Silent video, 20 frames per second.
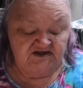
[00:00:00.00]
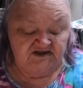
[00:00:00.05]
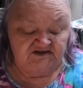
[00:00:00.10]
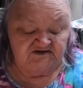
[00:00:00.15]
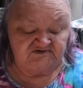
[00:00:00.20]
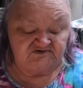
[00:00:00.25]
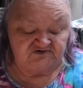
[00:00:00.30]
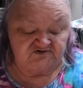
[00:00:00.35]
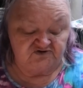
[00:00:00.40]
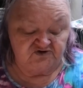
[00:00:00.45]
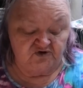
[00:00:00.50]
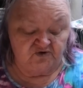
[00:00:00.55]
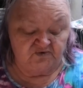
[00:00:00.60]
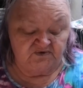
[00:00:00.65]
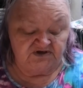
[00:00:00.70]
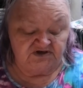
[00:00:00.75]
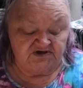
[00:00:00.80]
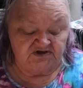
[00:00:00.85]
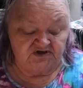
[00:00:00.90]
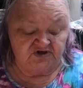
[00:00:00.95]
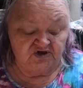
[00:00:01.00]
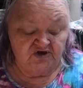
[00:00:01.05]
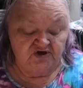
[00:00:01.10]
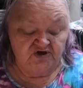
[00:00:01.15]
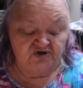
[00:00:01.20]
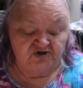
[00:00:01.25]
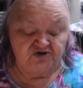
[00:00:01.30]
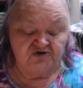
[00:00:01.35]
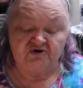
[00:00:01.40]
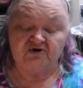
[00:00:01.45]
It's knowing
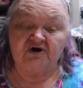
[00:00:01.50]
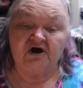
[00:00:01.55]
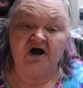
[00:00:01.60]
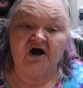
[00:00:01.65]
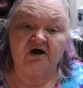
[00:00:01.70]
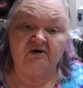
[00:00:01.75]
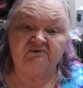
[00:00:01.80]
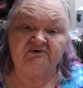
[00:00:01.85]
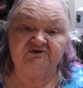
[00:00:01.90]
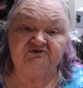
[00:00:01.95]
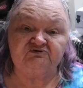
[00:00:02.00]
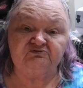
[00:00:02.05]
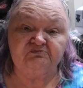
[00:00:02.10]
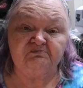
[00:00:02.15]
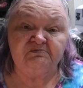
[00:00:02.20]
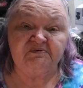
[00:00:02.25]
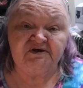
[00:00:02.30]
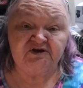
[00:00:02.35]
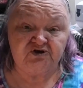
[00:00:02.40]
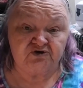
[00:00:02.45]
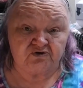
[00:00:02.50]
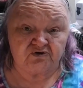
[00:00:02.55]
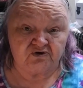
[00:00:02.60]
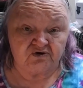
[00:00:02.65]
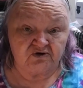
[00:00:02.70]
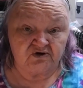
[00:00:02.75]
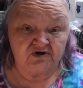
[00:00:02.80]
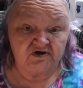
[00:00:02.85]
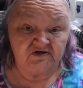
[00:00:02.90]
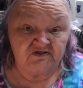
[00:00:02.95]
you're always bigger
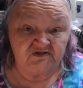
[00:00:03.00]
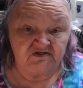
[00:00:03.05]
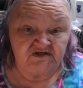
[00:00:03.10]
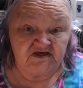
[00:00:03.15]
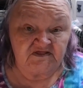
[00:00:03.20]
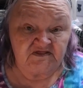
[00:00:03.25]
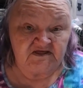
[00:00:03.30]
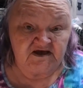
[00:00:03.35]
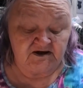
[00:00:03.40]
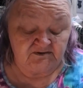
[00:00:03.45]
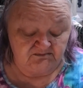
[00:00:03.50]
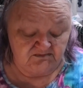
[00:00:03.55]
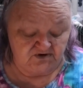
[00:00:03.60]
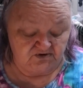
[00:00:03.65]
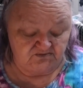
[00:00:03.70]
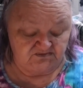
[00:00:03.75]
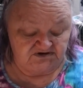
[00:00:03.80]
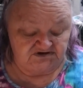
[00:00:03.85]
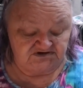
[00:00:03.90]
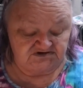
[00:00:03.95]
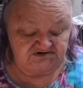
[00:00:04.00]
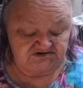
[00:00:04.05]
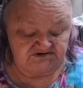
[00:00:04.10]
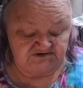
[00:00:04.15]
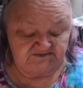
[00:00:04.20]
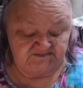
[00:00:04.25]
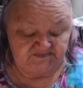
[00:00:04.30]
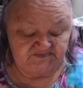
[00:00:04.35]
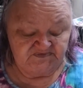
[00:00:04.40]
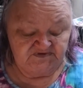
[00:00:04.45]
than that moment.
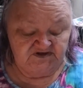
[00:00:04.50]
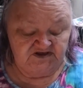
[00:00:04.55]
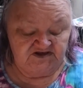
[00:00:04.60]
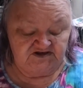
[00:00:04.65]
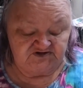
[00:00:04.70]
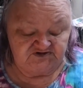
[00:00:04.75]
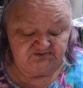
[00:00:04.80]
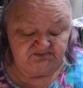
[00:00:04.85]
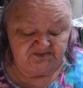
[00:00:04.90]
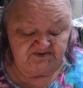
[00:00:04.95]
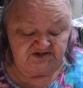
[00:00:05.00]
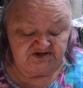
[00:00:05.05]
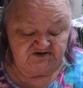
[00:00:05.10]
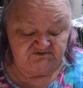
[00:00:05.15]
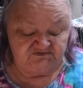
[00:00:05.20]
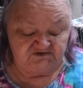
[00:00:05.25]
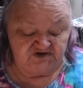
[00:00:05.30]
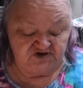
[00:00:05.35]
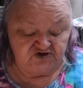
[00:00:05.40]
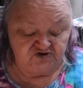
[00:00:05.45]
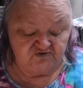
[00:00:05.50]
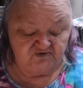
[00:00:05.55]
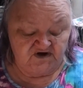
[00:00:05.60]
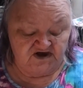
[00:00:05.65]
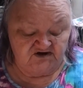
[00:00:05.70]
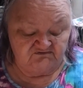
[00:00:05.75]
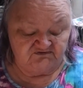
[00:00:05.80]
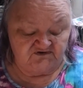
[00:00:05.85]
It's believing you have